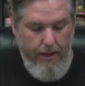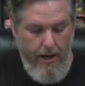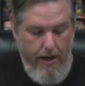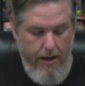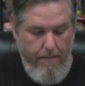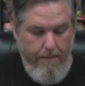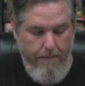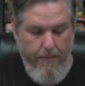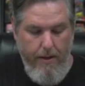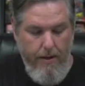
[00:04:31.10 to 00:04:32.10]

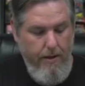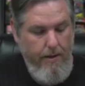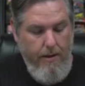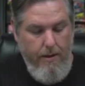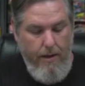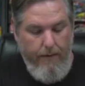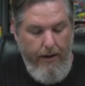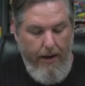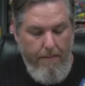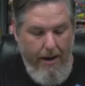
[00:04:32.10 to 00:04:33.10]
I've
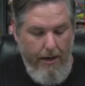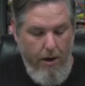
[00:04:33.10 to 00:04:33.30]
kind of made